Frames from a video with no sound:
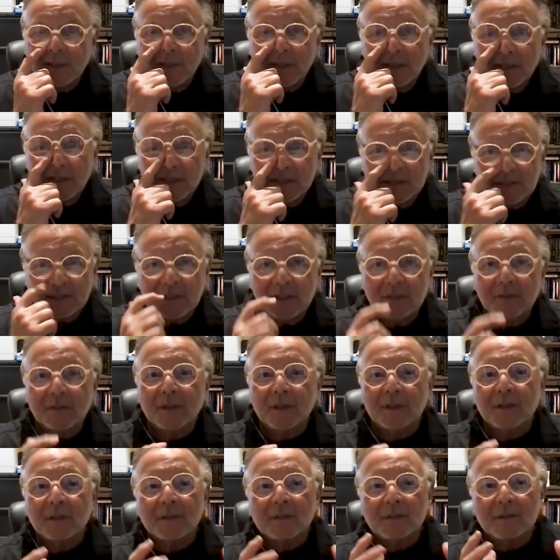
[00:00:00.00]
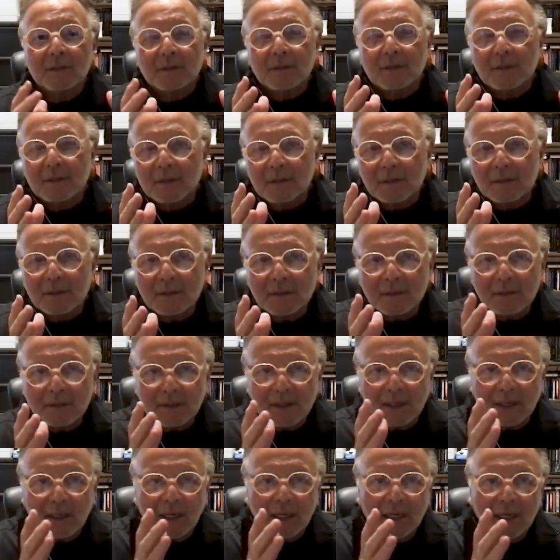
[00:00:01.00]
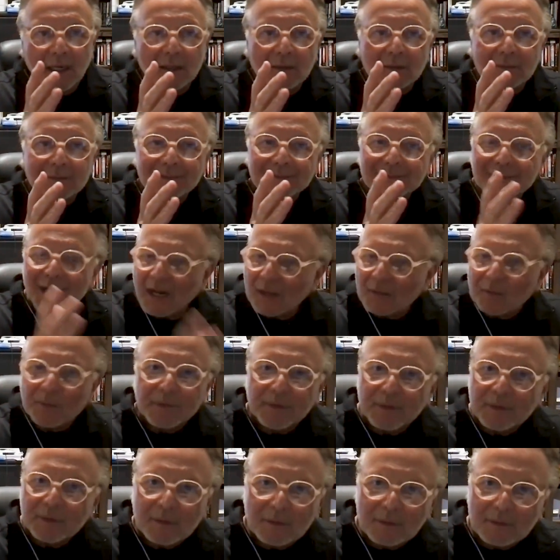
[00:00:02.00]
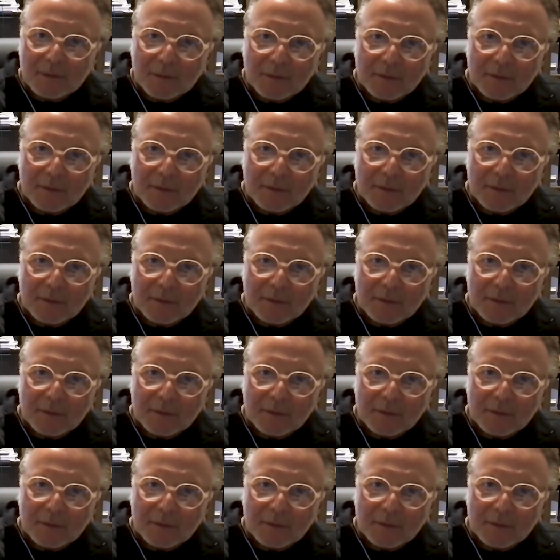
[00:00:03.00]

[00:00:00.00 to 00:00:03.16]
is either not within